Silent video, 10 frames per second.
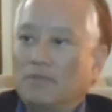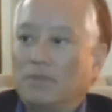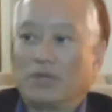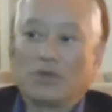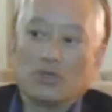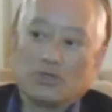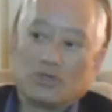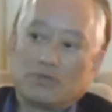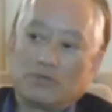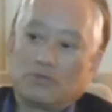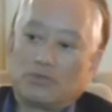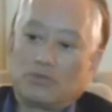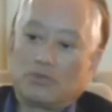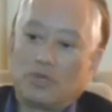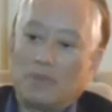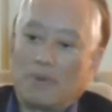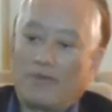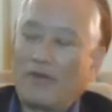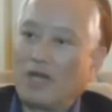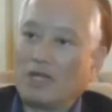because treatment
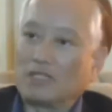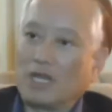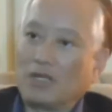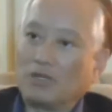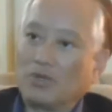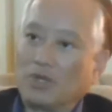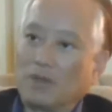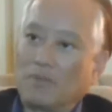providers aren't doing